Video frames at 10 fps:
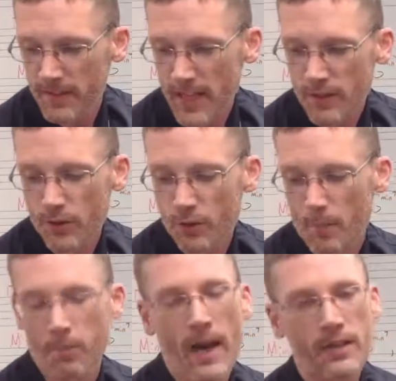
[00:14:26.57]
take you through
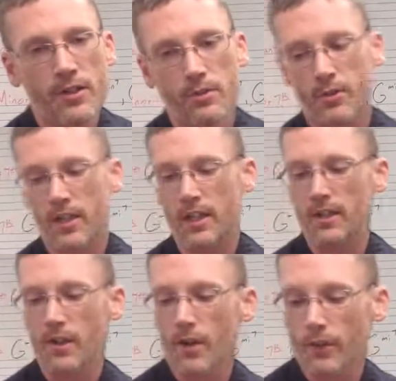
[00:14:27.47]
a practice
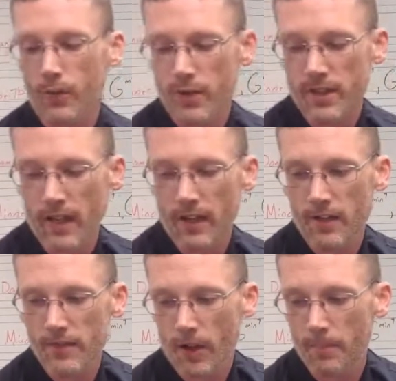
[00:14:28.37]
routine for
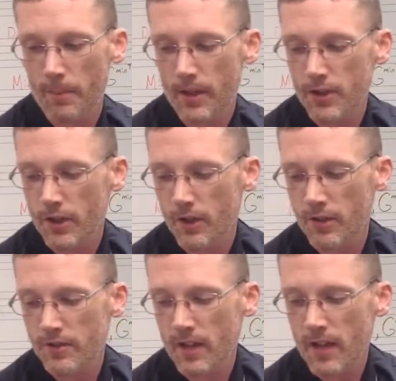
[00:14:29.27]
scales,
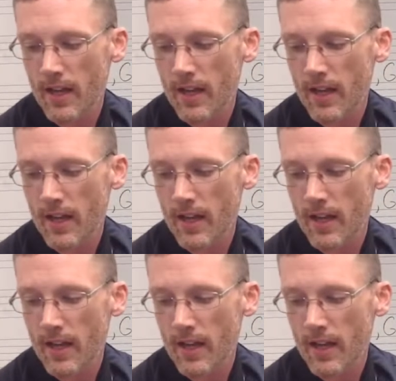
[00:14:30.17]
arpeggios,